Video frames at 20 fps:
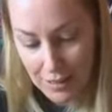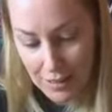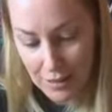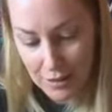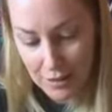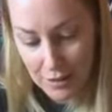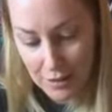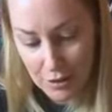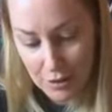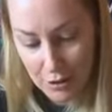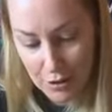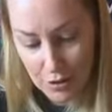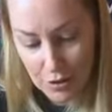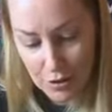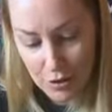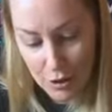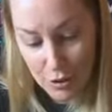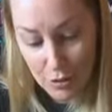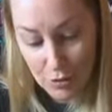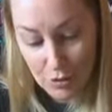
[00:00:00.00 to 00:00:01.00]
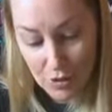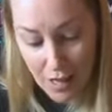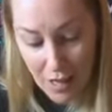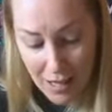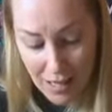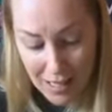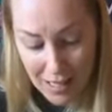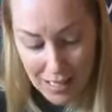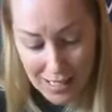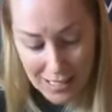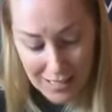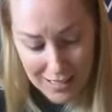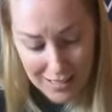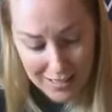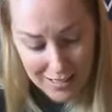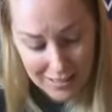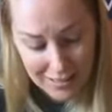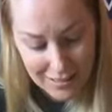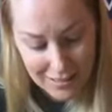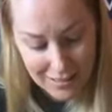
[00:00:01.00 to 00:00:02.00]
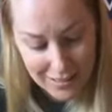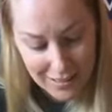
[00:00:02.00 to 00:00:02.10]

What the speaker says: because it looks so nice.